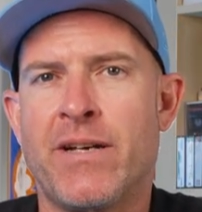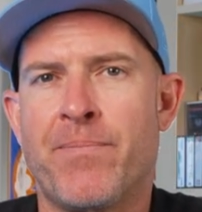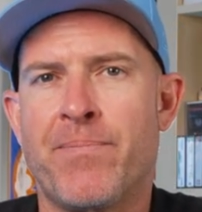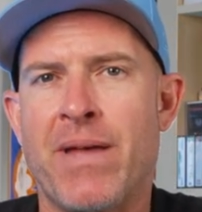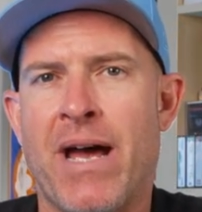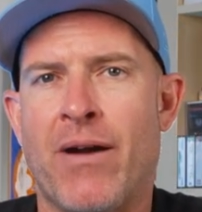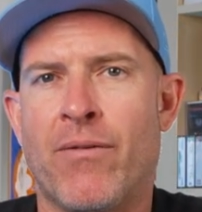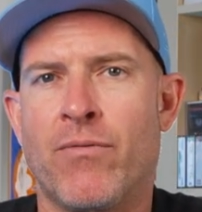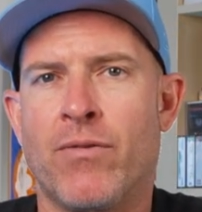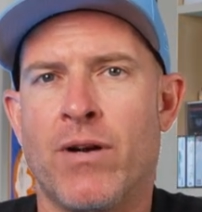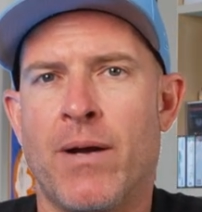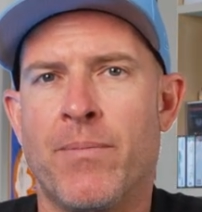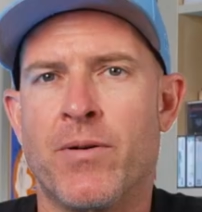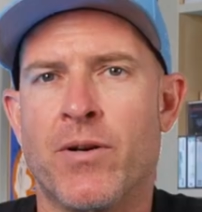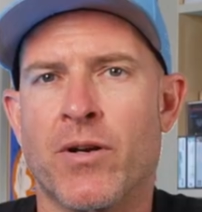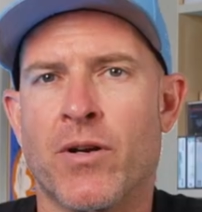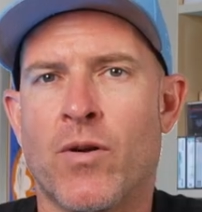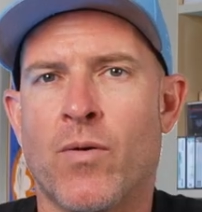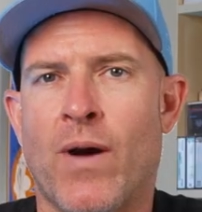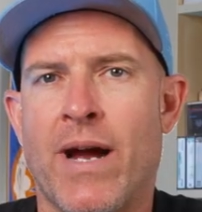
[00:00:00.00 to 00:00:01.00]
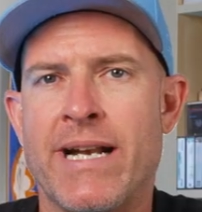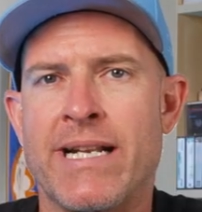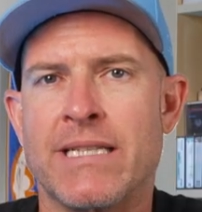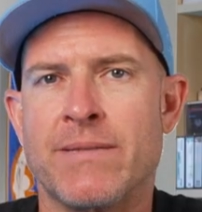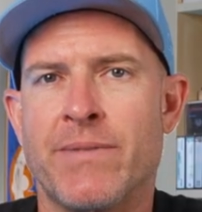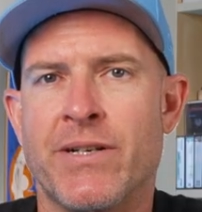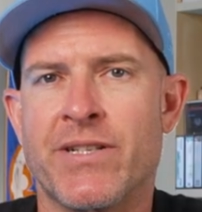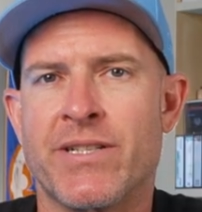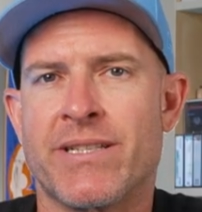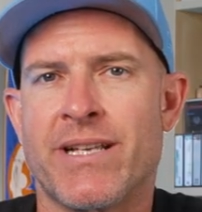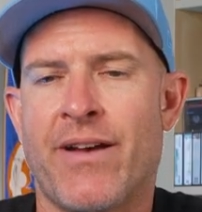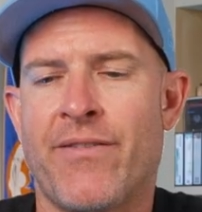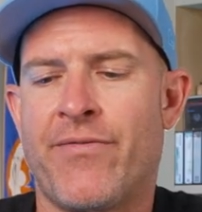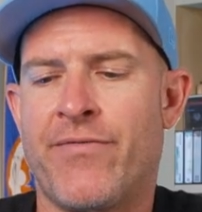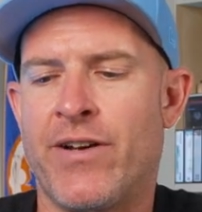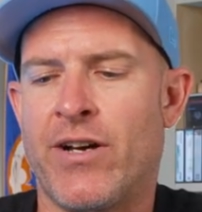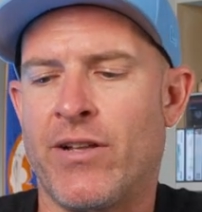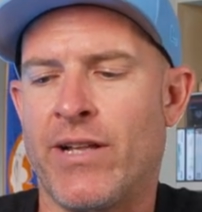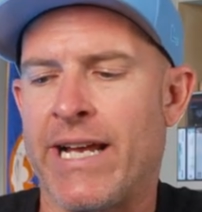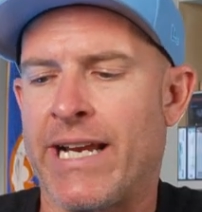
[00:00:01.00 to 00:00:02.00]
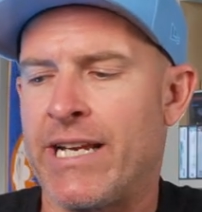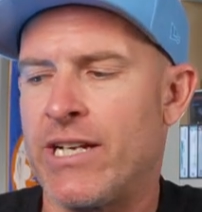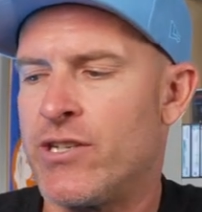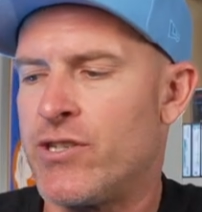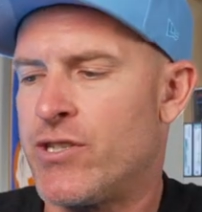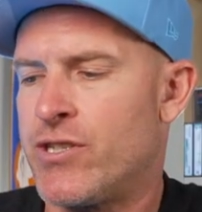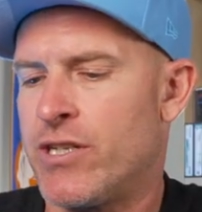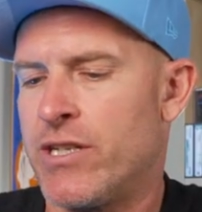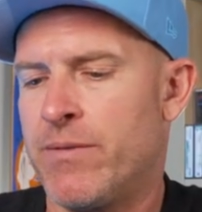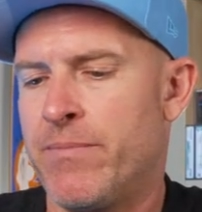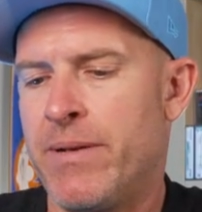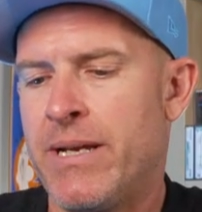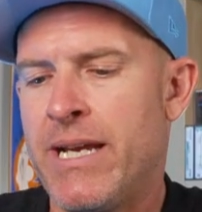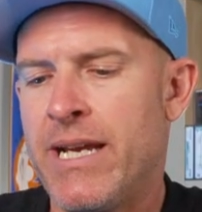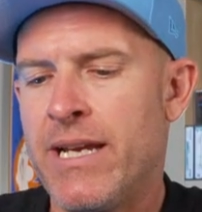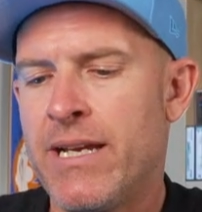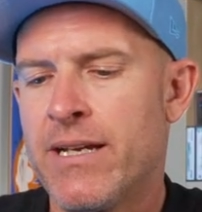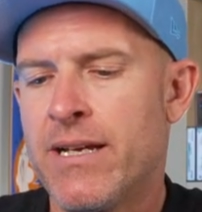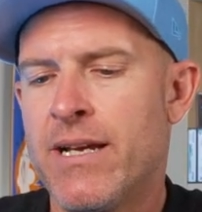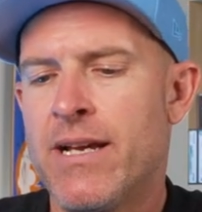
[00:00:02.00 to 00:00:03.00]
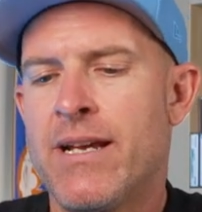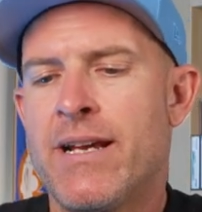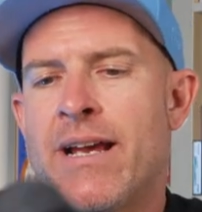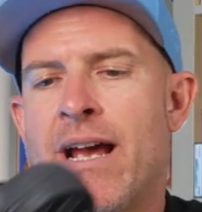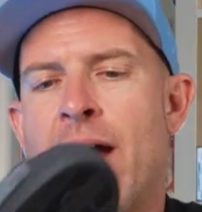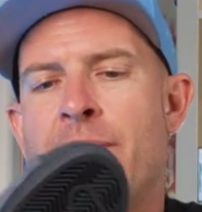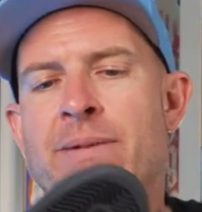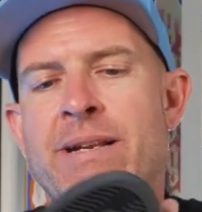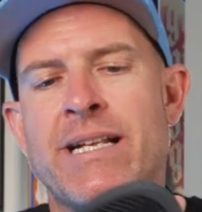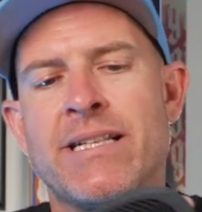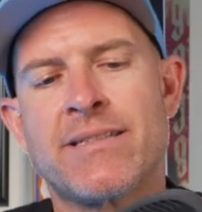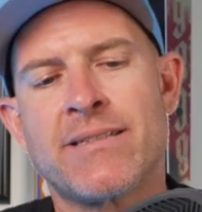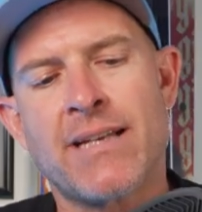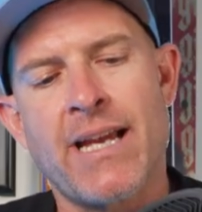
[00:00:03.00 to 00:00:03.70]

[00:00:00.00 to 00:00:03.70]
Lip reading: up that rubber quite as much as I felt like it should be. I mean, it's